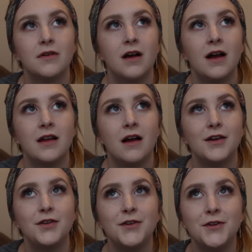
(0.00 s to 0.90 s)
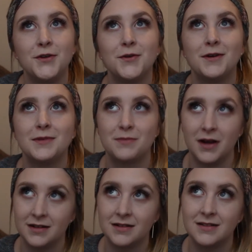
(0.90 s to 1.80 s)
I knew I was
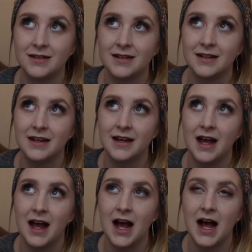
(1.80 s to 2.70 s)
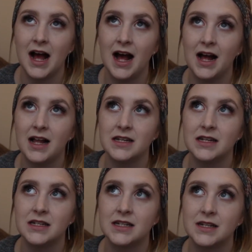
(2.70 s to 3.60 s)
pregnant.
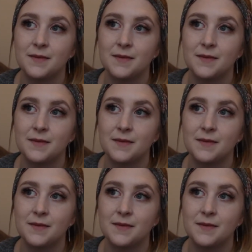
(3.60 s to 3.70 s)
And